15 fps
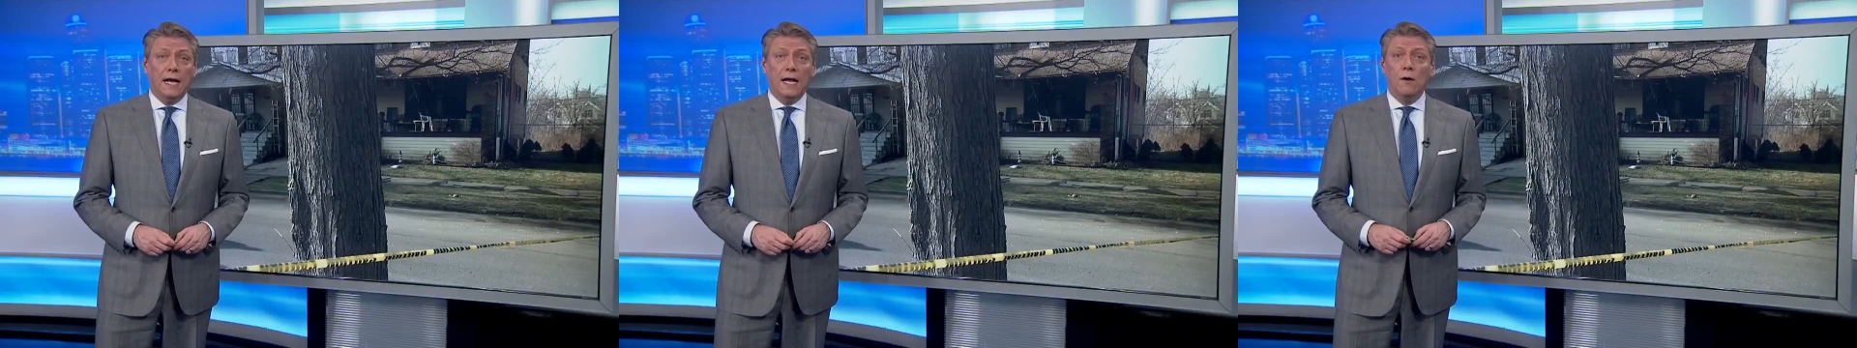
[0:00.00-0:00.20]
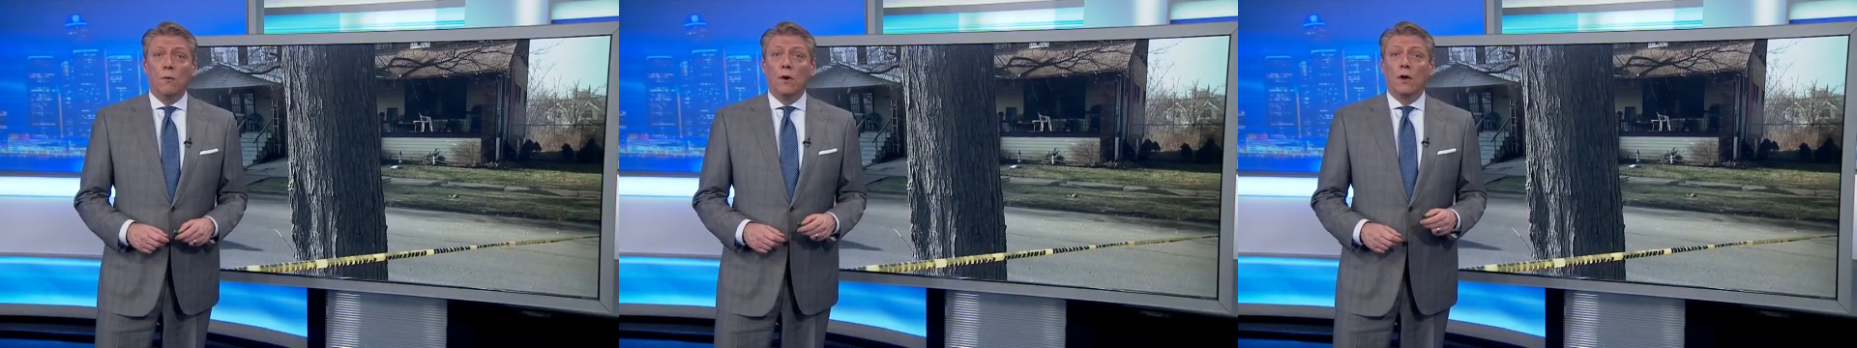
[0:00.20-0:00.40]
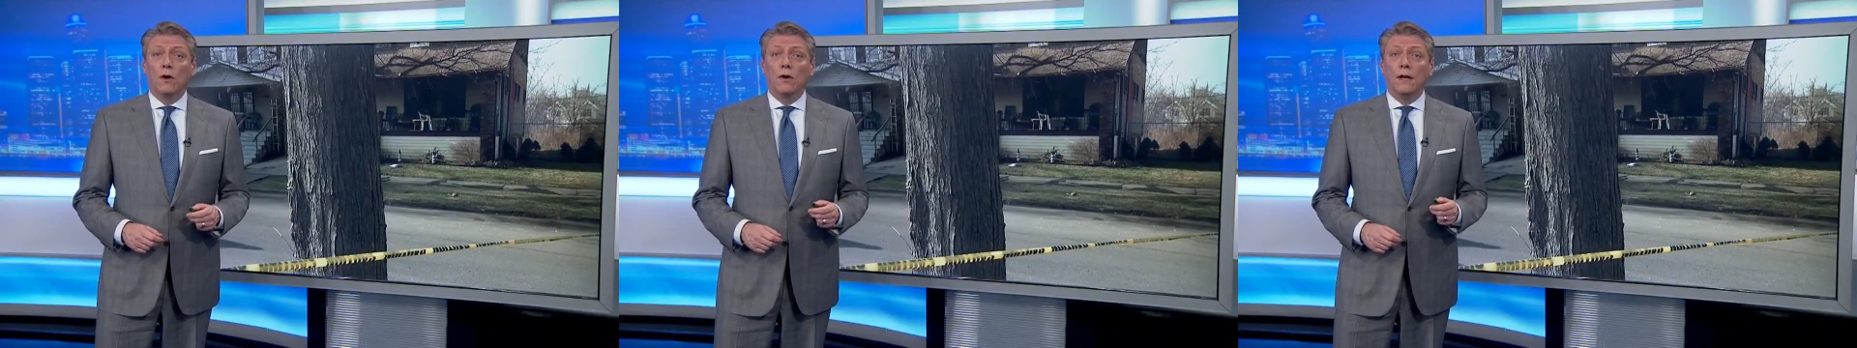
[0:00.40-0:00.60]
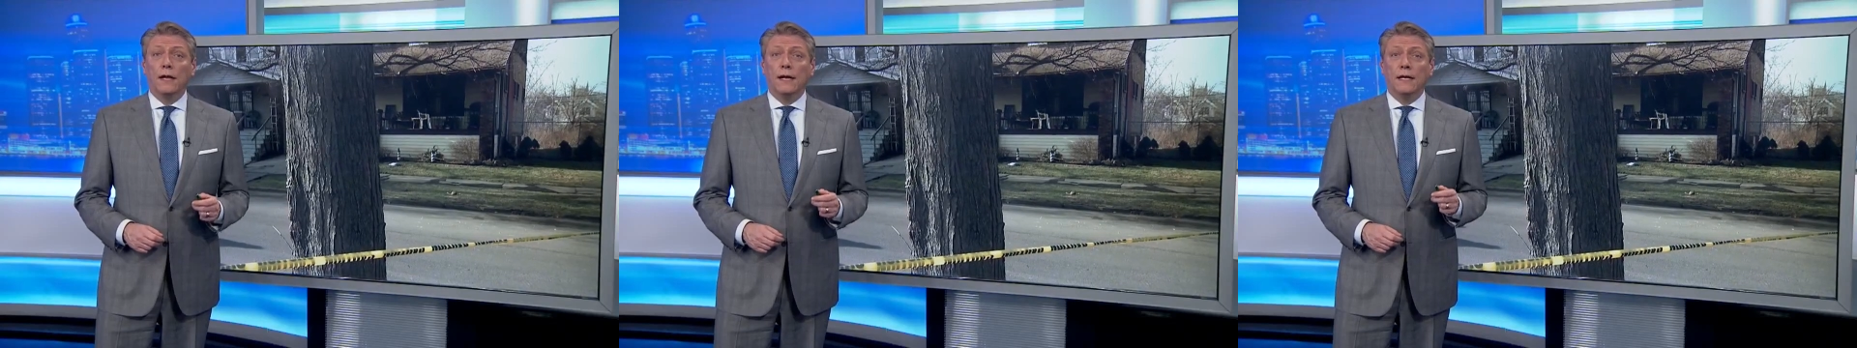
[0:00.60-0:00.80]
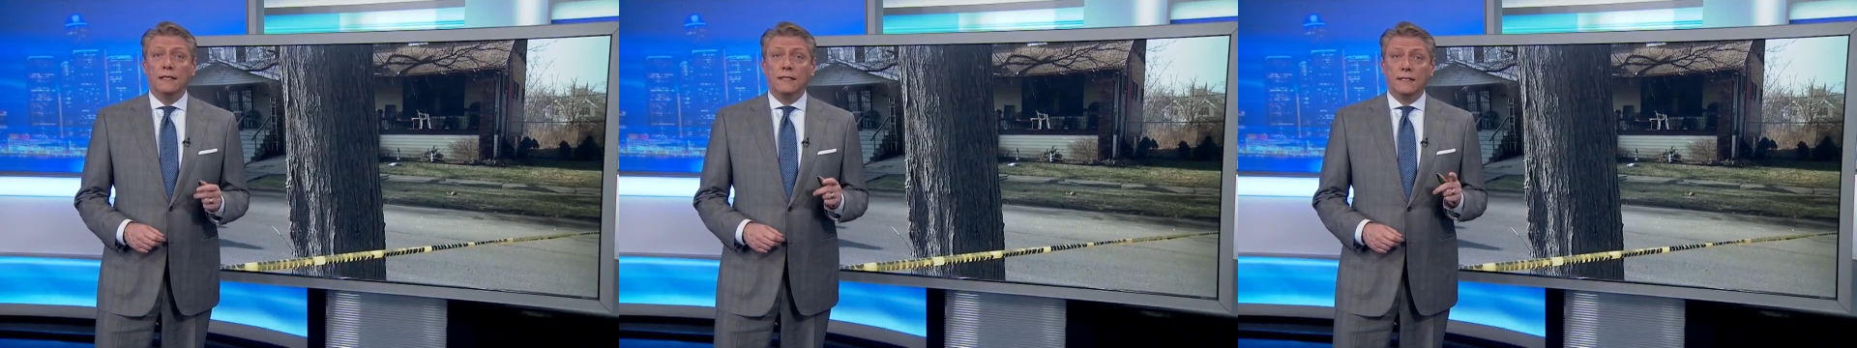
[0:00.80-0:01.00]
Tonight we're learning
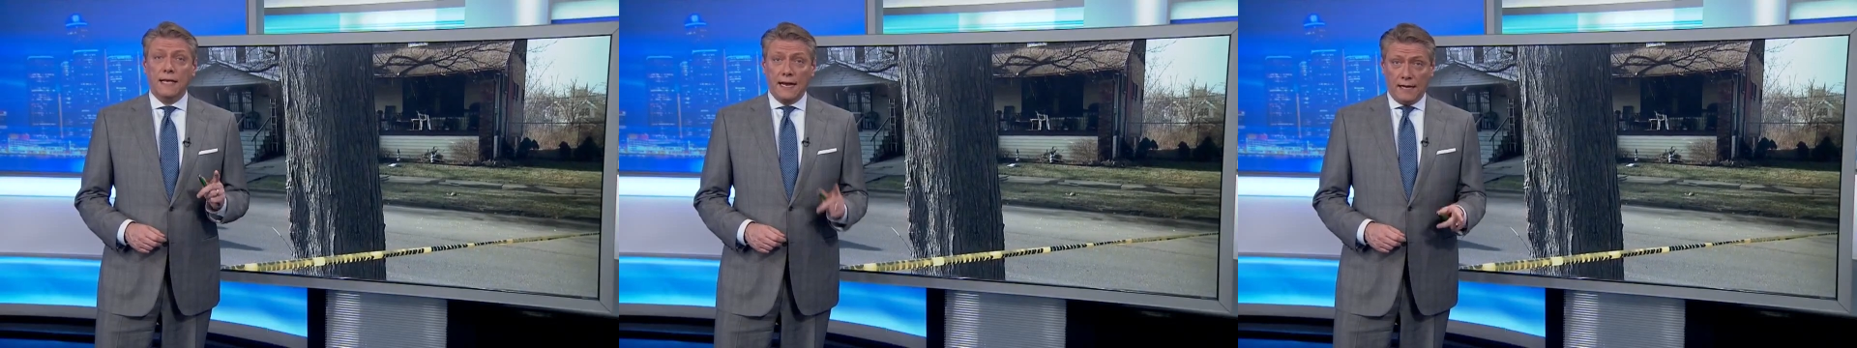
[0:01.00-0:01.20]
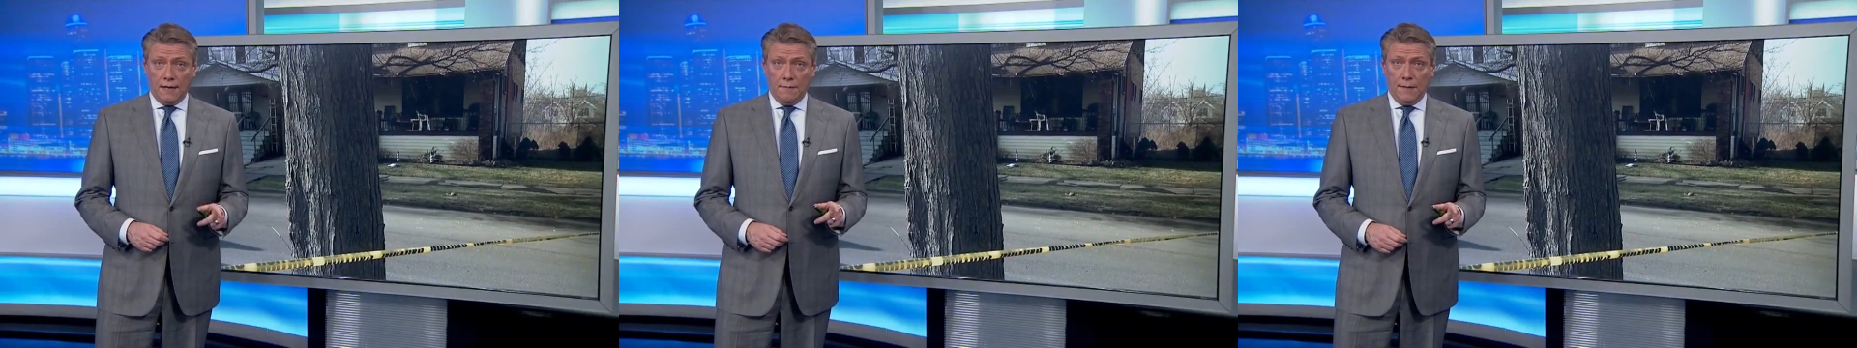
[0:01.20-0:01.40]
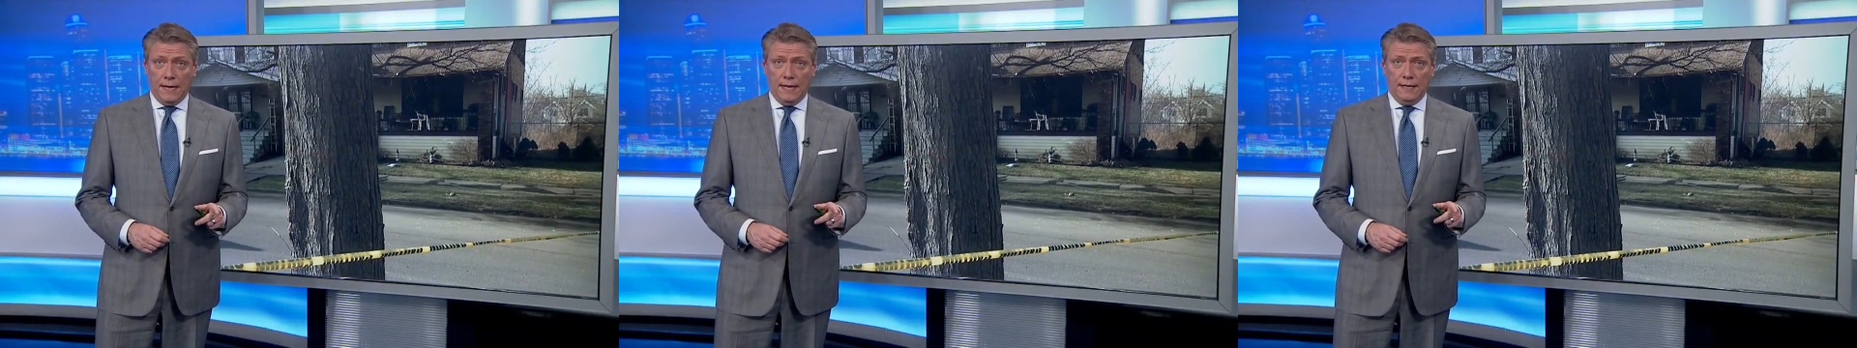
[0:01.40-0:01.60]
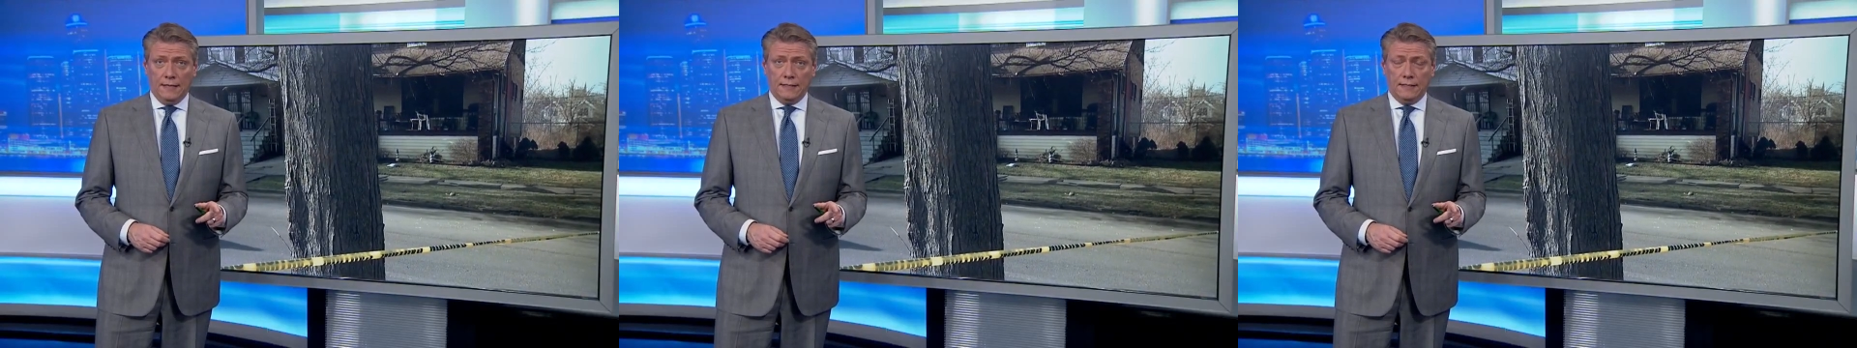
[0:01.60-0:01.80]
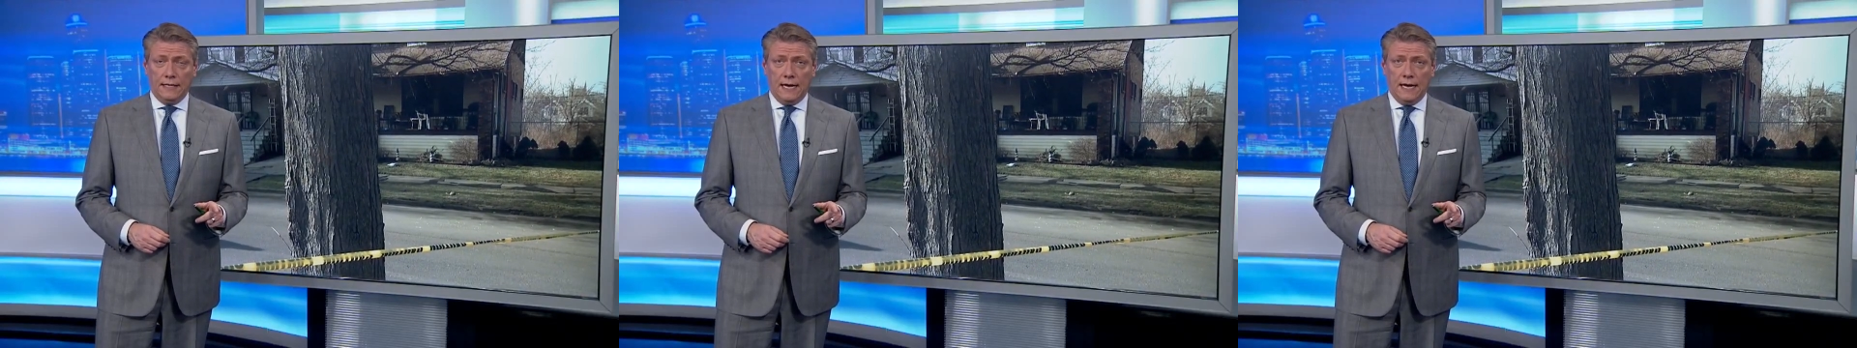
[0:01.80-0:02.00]
a second man
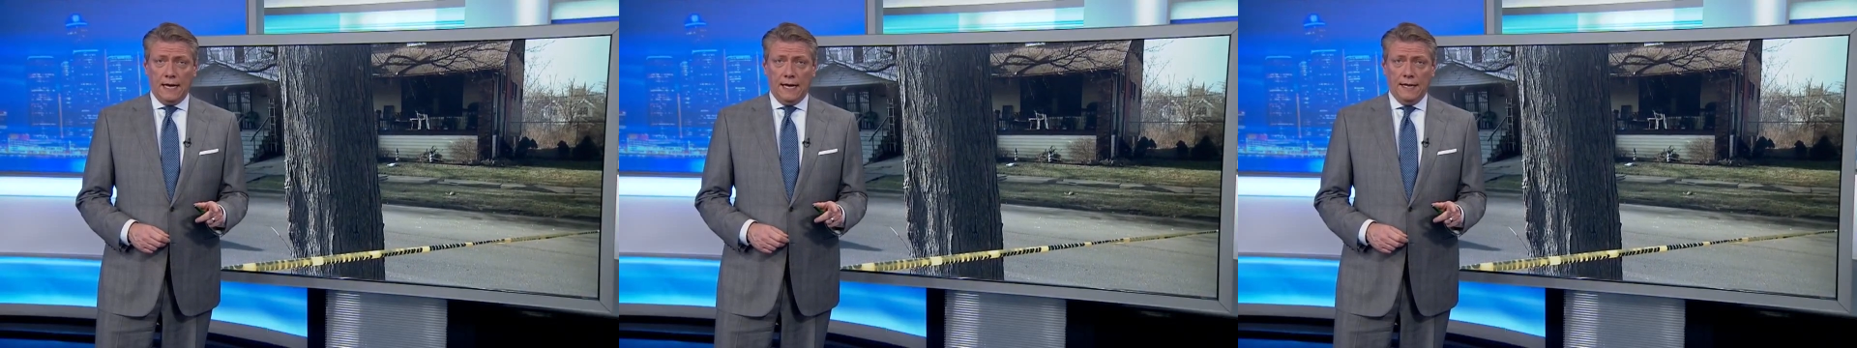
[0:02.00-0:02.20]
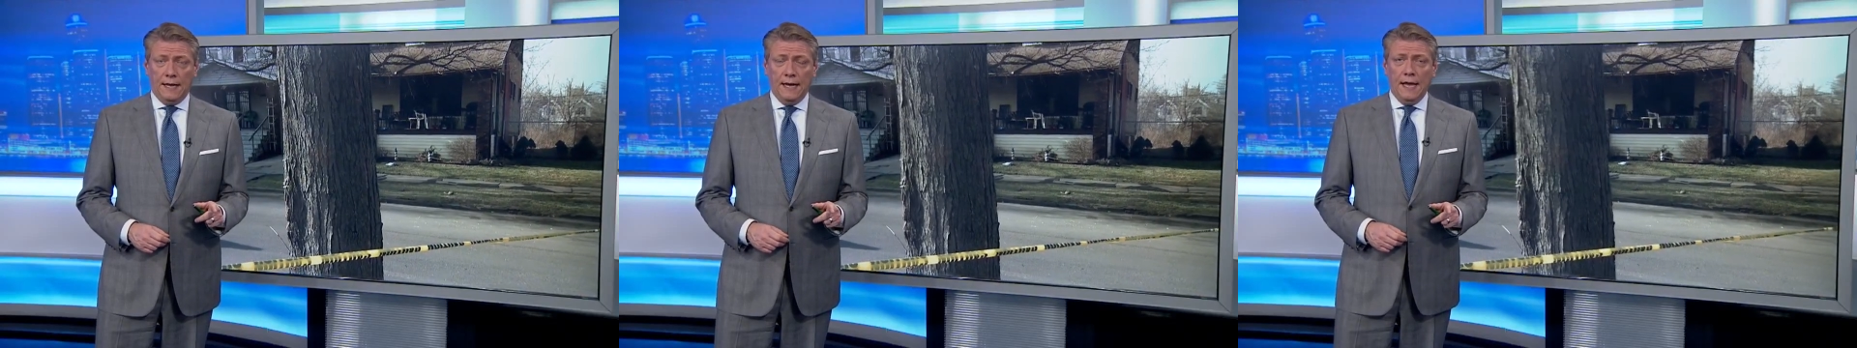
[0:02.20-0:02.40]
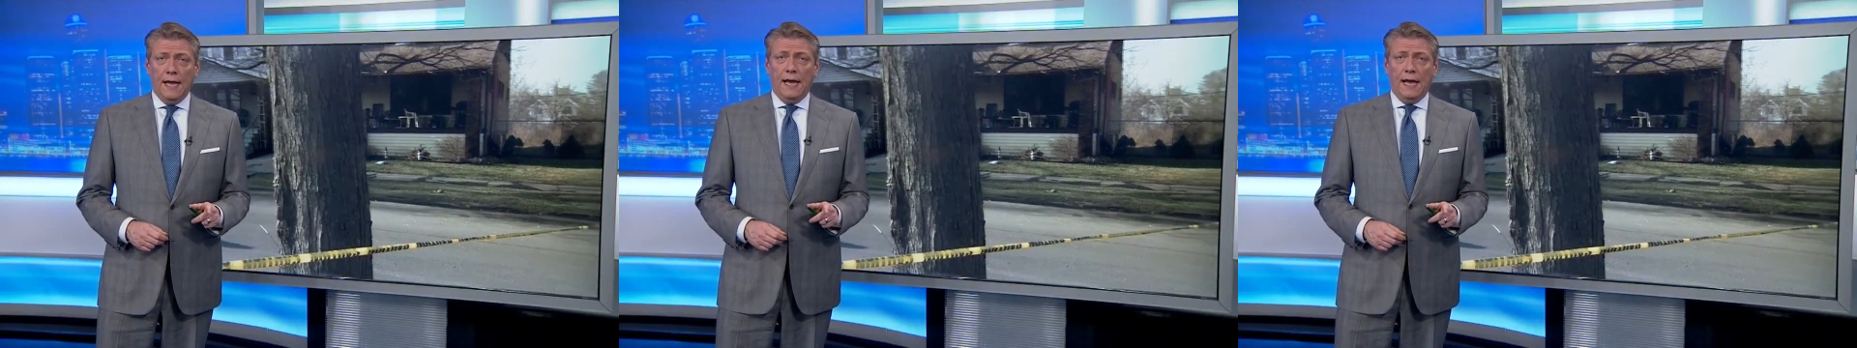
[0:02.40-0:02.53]
has died